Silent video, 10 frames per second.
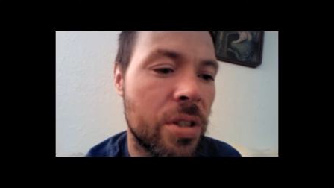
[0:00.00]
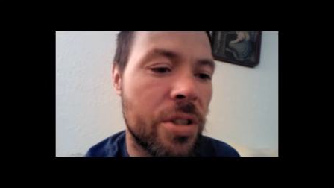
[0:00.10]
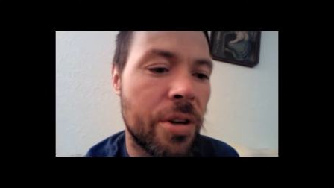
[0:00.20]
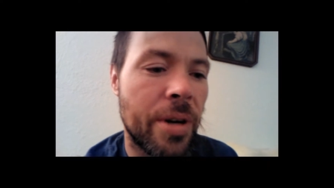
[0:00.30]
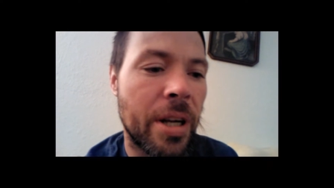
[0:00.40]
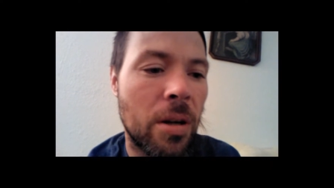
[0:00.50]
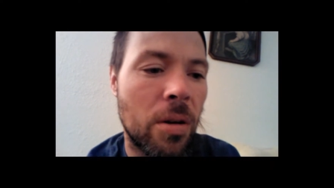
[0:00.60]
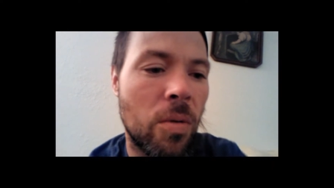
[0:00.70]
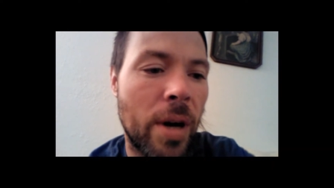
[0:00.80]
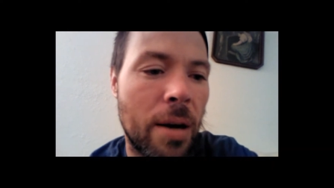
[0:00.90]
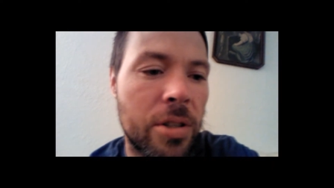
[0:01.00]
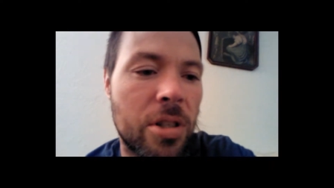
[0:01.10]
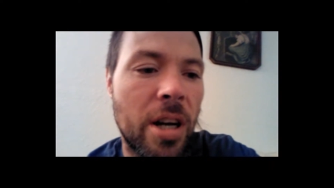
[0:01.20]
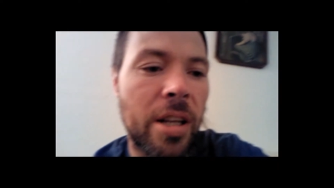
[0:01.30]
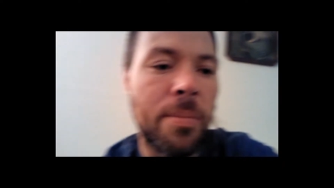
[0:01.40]
was considering
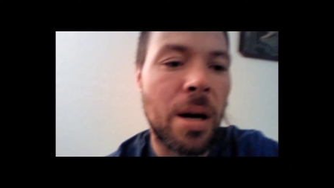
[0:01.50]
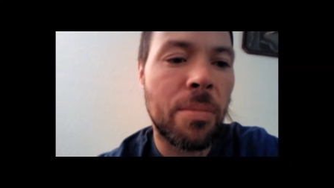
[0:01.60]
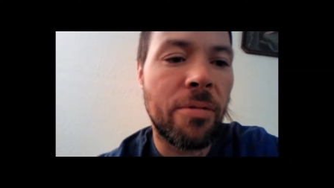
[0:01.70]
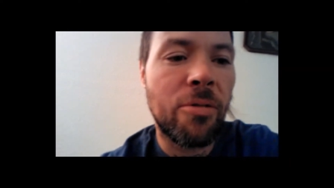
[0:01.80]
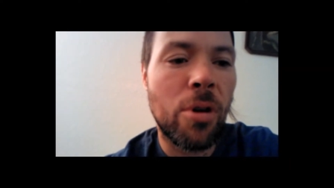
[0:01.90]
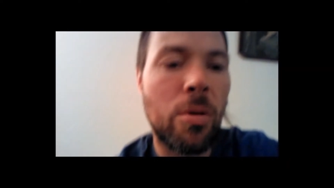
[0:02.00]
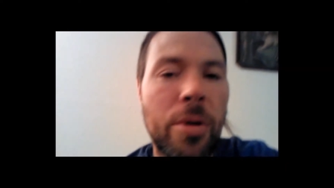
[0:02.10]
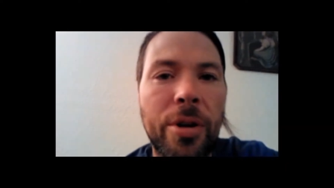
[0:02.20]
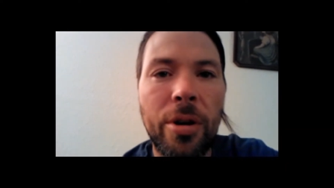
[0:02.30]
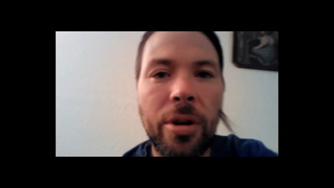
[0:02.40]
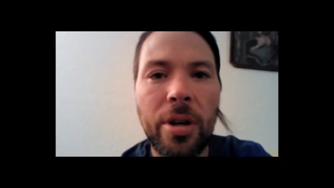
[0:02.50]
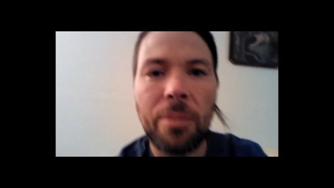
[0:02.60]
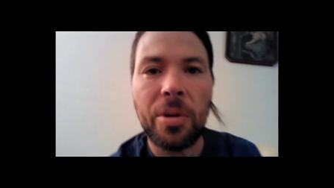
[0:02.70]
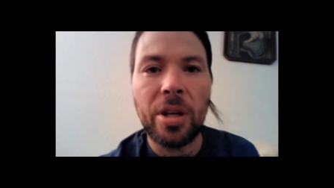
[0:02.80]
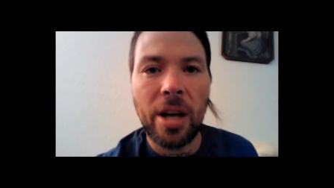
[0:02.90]
what I was talking about before with
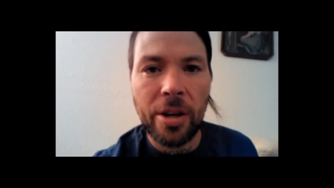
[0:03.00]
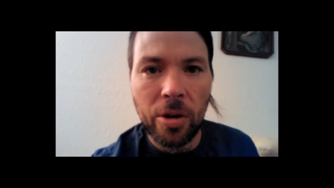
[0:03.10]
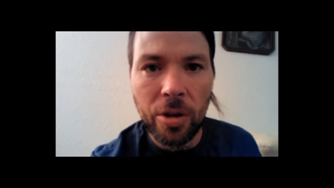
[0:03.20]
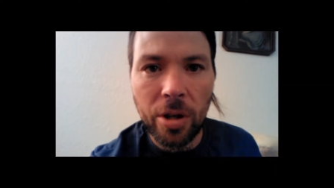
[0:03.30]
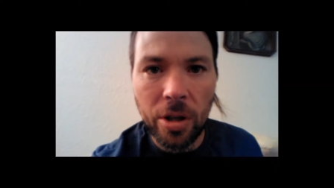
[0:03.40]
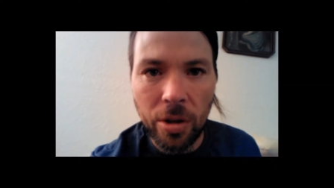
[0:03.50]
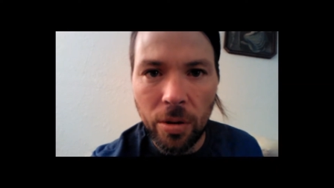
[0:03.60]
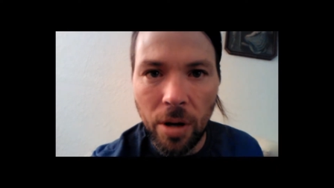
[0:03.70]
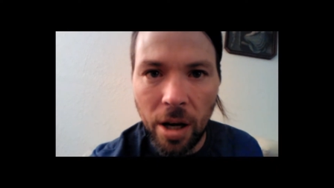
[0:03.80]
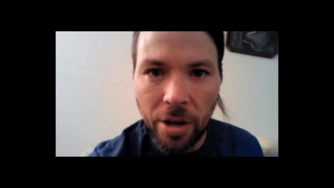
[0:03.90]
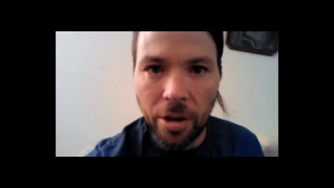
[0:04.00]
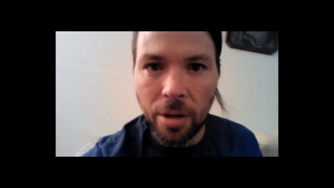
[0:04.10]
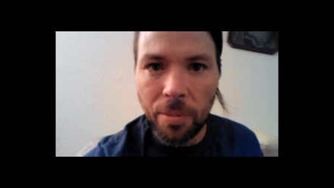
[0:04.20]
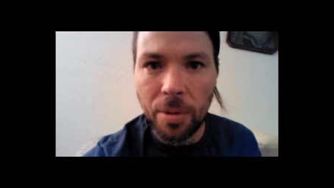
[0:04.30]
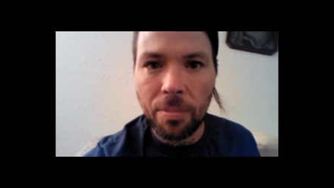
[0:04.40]
curcumin. I know you can do uh,
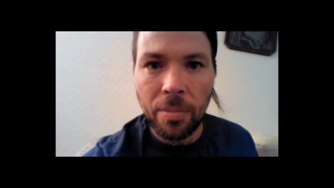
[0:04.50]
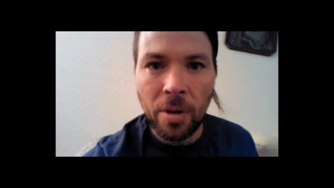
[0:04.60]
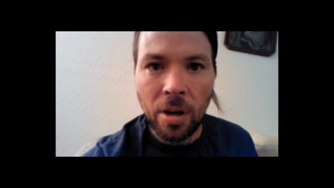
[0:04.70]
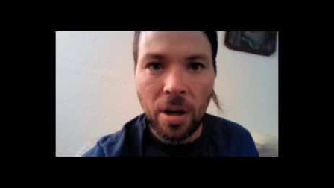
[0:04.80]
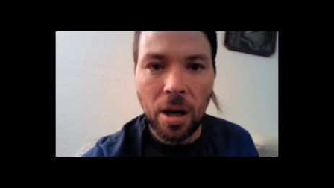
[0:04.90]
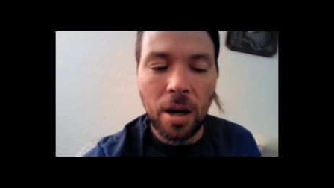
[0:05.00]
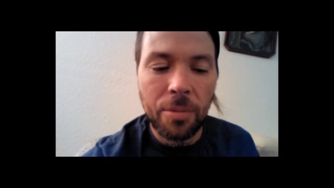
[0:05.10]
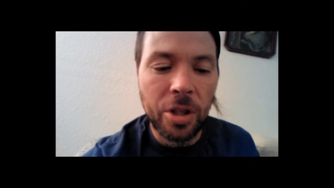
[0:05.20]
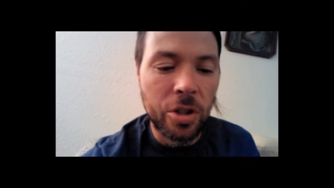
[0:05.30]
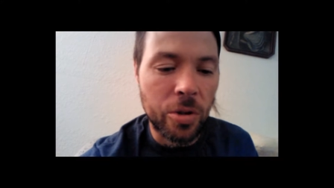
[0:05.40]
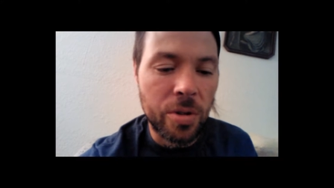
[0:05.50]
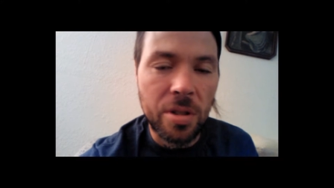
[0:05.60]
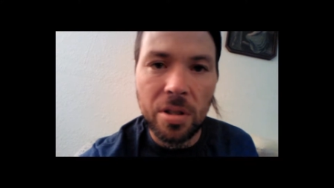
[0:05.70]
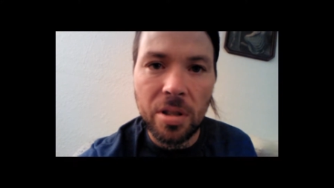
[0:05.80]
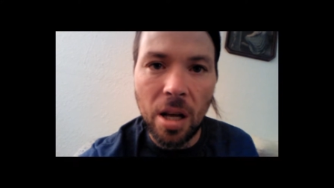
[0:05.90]
curcumin um,
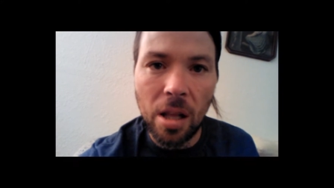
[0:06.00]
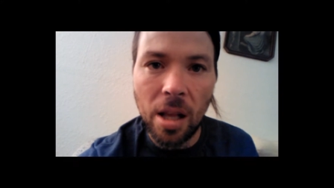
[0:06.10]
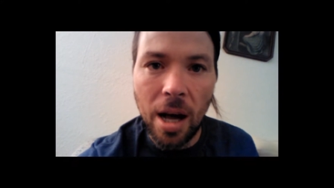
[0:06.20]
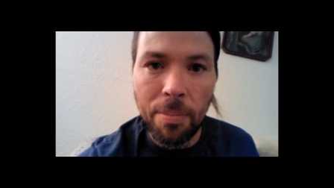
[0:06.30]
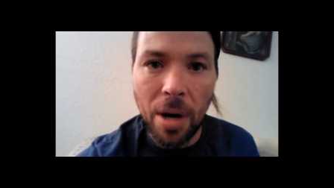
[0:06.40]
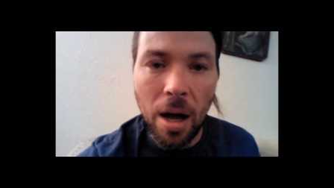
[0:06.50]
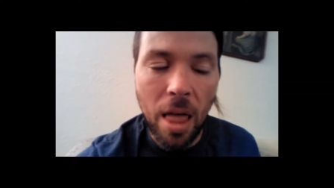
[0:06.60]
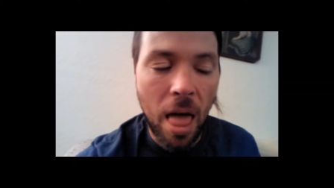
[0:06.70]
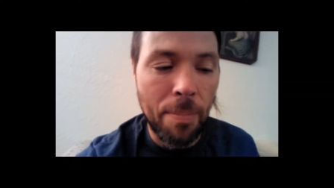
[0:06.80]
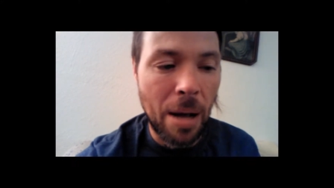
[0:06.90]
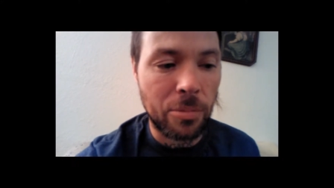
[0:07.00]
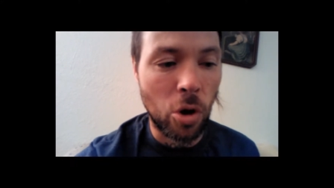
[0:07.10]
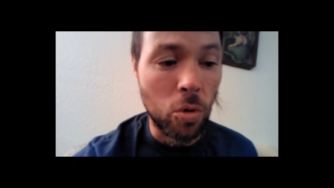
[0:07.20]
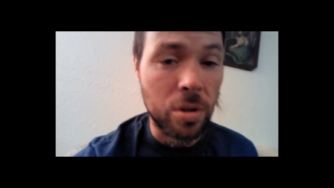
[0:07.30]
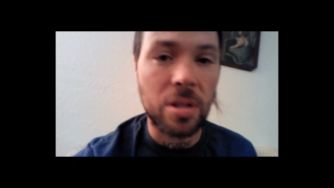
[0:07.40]
induced cell apo
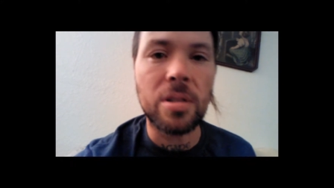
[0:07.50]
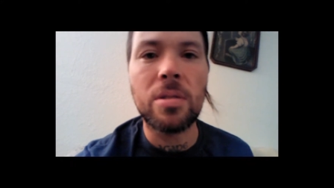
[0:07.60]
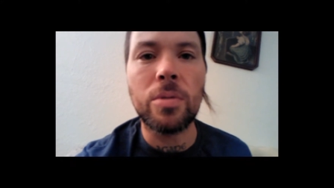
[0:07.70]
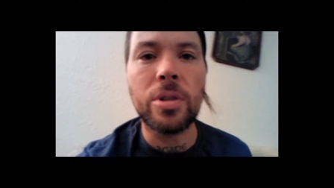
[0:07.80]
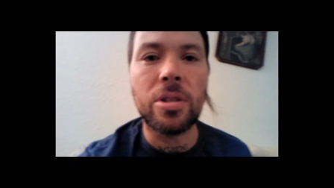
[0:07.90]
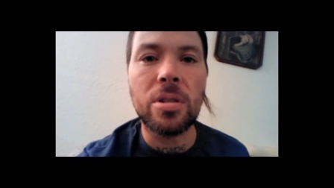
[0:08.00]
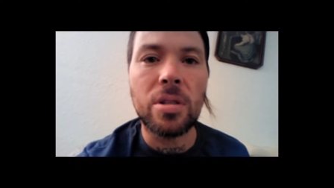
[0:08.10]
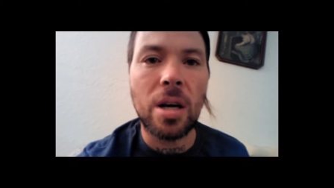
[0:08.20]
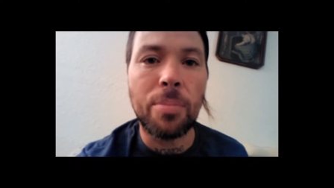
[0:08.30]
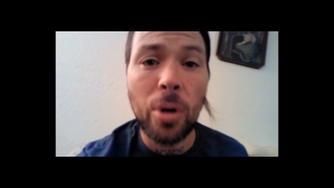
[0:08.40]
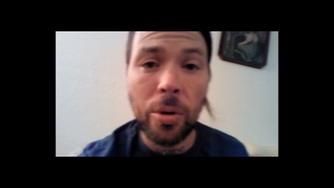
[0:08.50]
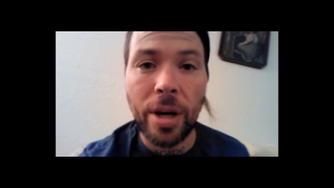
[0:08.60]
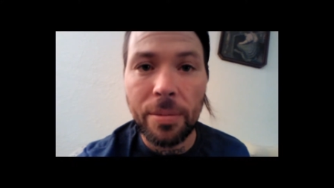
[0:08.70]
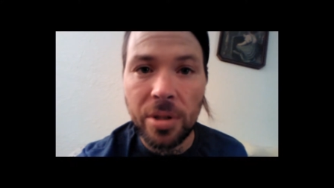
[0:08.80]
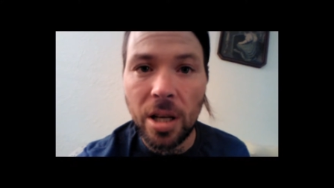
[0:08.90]
apoptosis, which is uh,
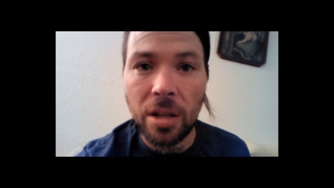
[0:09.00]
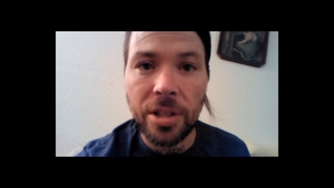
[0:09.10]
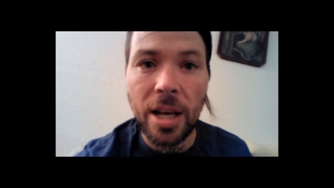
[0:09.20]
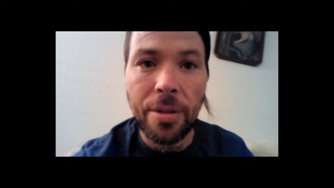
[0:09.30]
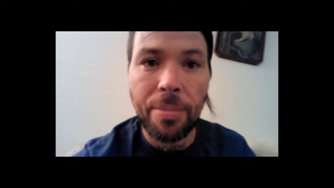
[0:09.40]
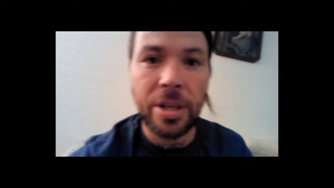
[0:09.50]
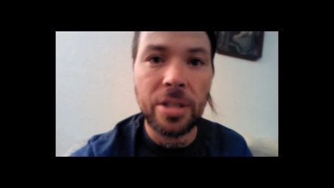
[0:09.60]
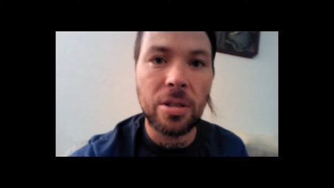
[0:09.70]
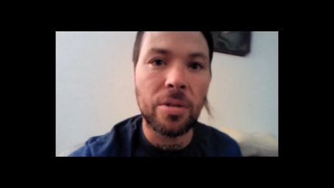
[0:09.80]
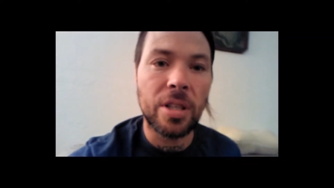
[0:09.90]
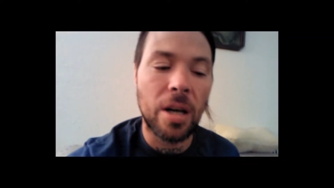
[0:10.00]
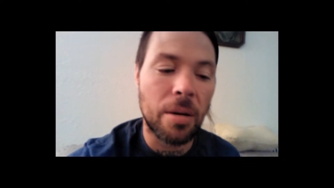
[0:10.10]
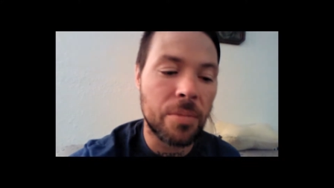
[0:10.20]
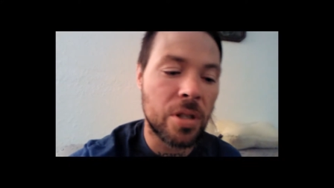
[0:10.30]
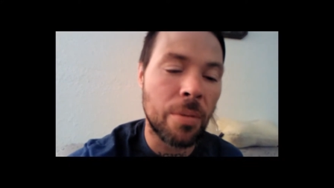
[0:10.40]
programmed cell death. Basically,
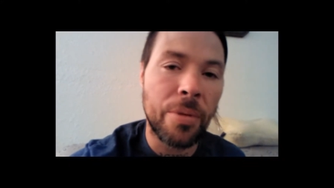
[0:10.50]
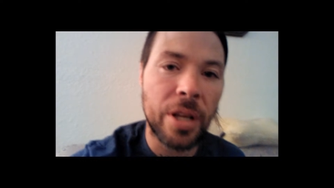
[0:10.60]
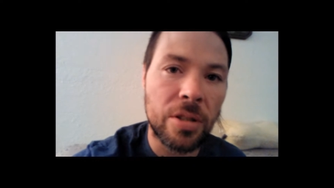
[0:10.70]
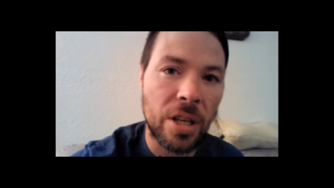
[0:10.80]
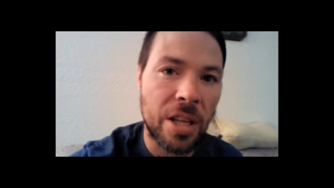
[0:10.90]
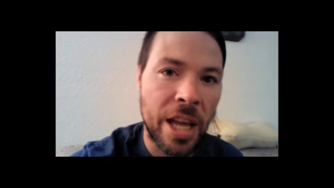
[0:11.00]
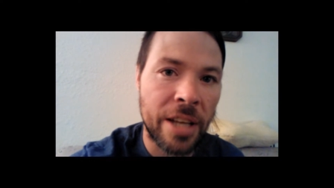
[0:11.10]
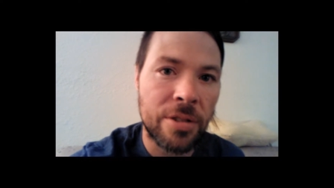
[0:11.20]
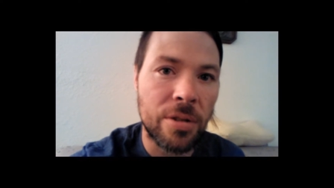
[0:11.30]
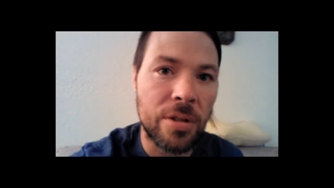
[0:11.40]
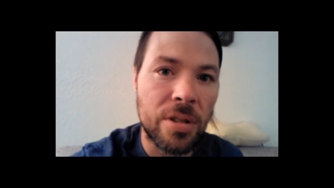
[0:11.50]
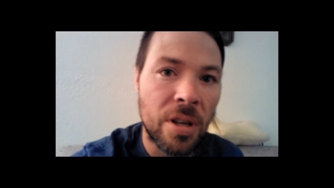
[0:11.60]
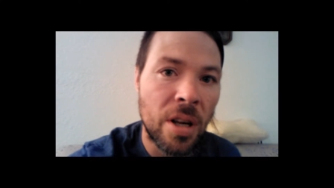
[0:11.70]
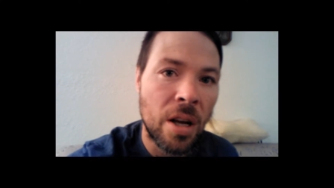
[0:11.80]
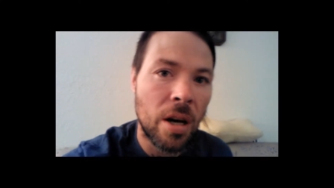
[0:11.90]
um, some things like cancers,
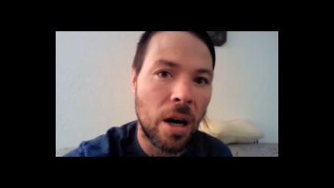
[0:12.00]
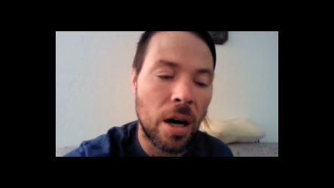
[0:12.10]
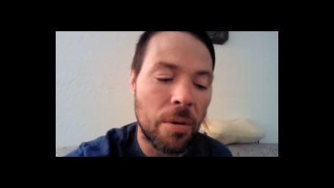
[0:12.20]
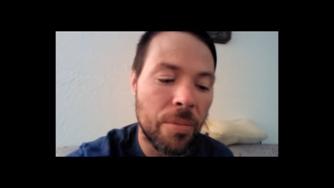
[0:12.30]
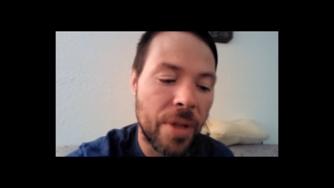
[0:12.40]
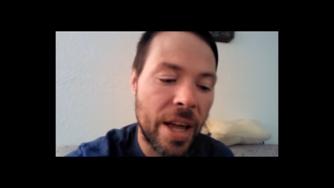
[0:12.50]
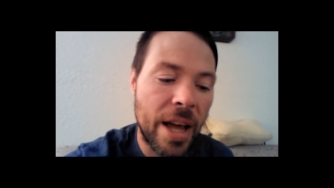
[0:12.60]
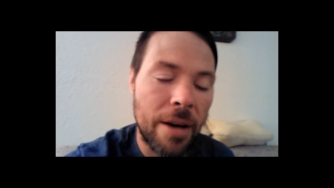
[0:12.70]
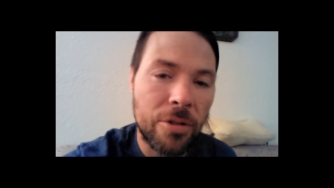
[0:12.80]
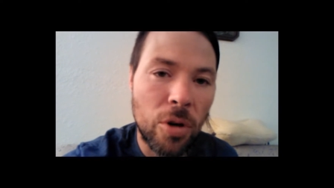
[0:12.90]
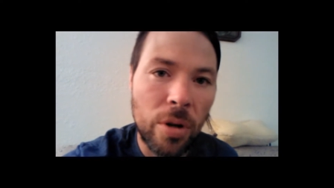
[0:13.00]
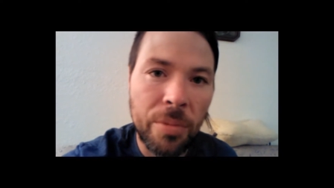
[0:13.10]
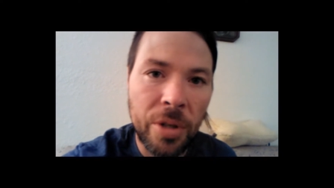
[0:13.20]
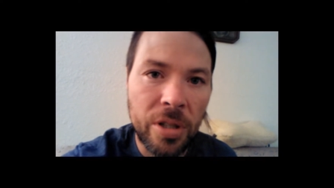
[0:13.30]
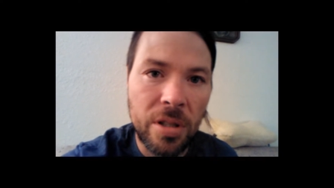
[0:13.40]
um, they have
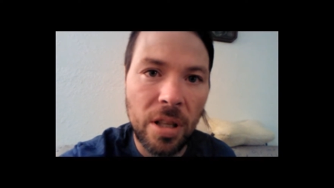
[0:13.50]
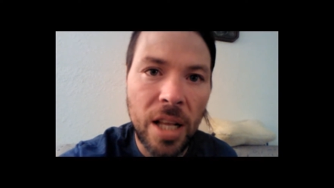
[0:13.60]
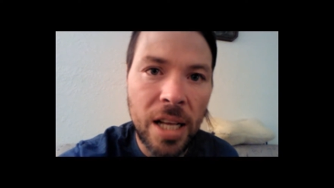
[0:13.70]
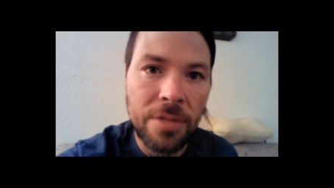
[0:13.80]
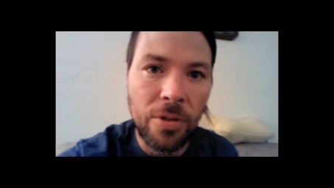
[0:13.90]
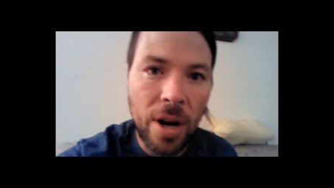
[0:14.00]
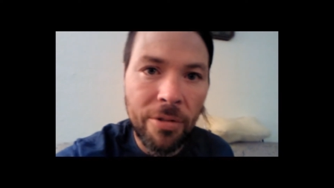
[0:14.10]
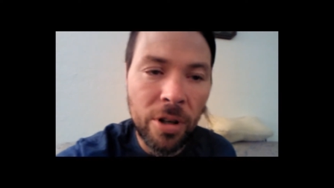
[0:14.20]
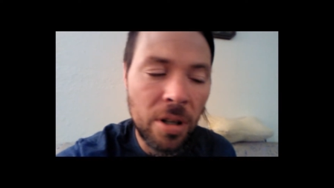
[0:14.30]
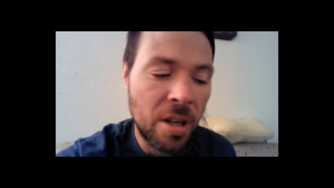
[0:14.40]
telomeres that last forever,